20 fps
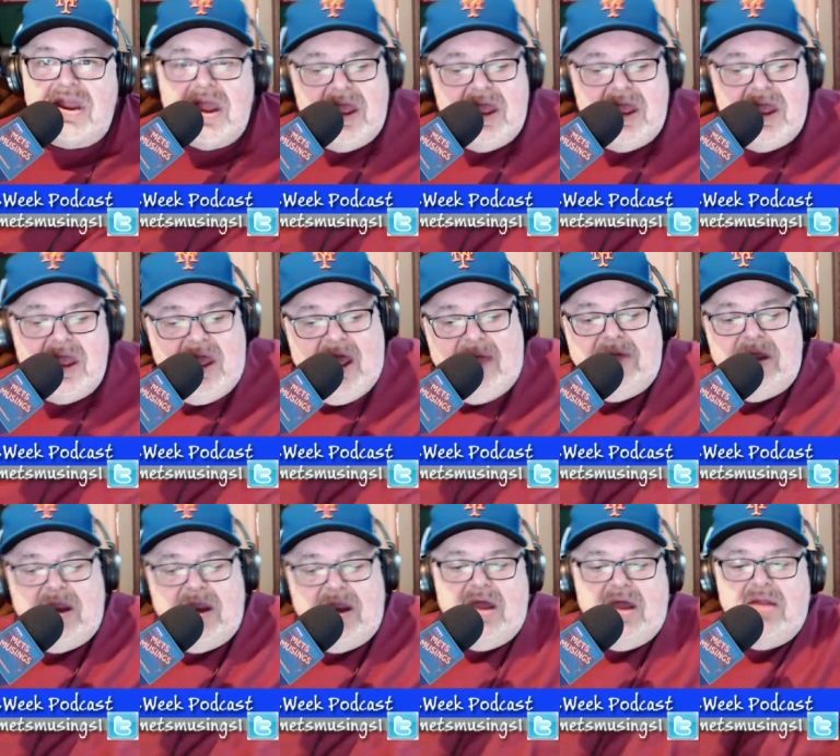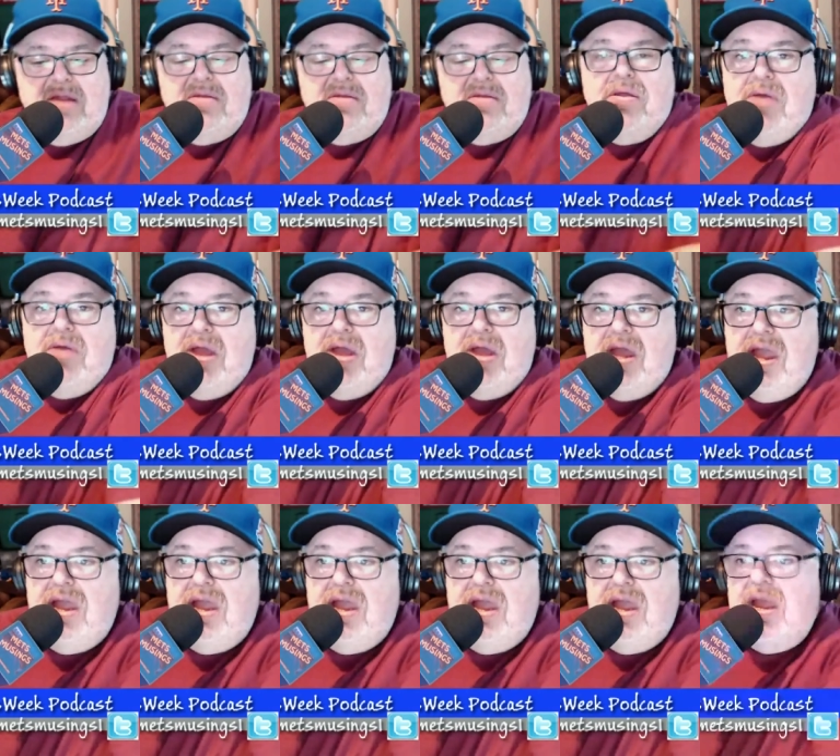I mean, I don't know.
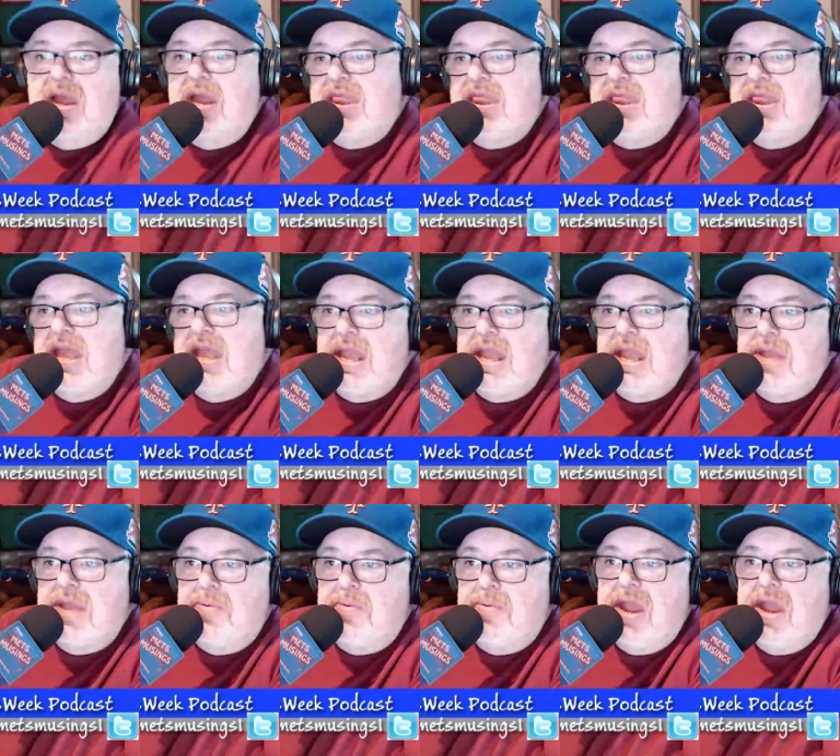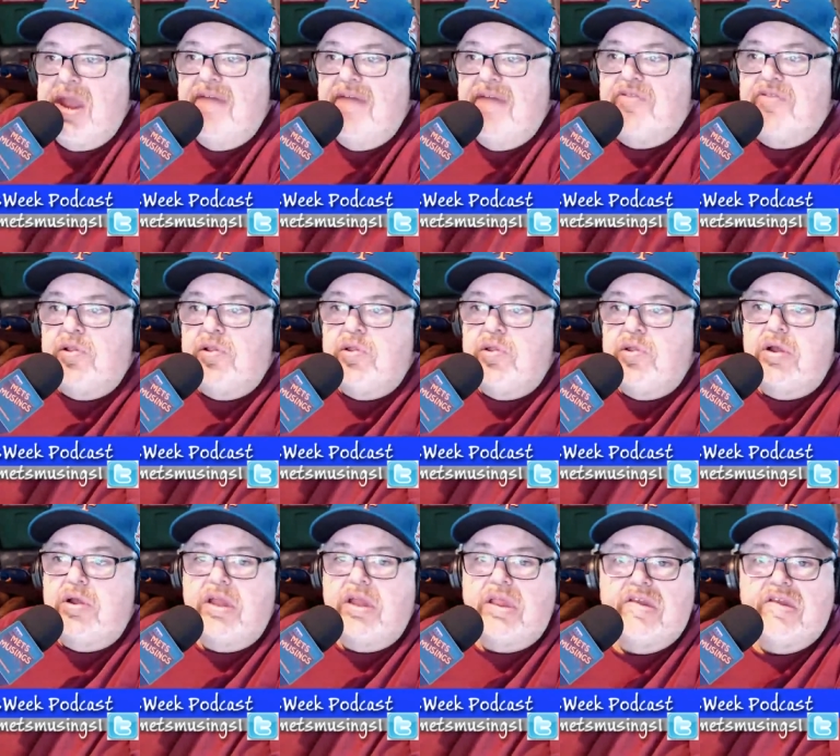I think we have to look at
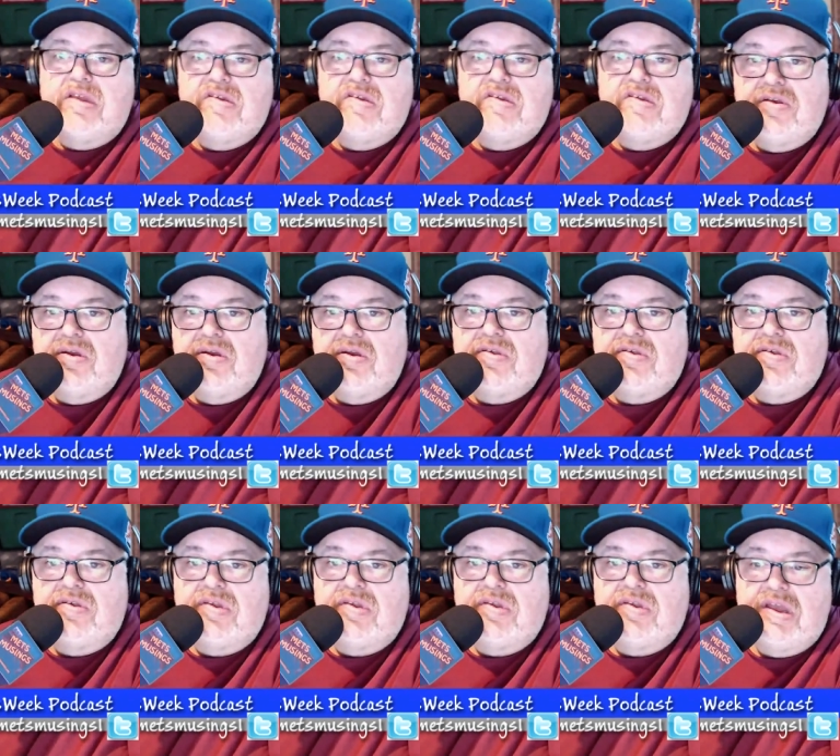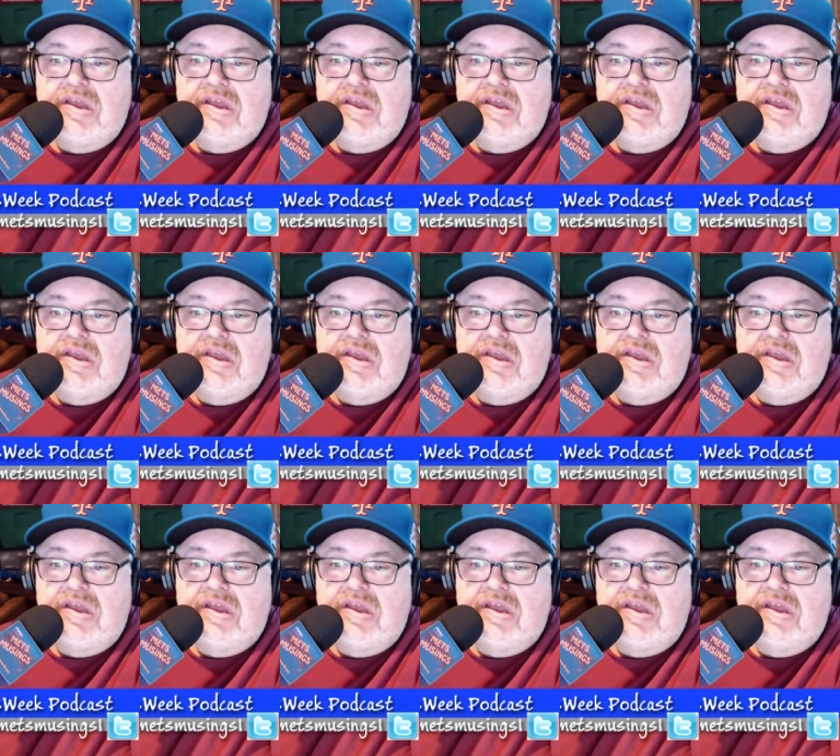this seriously and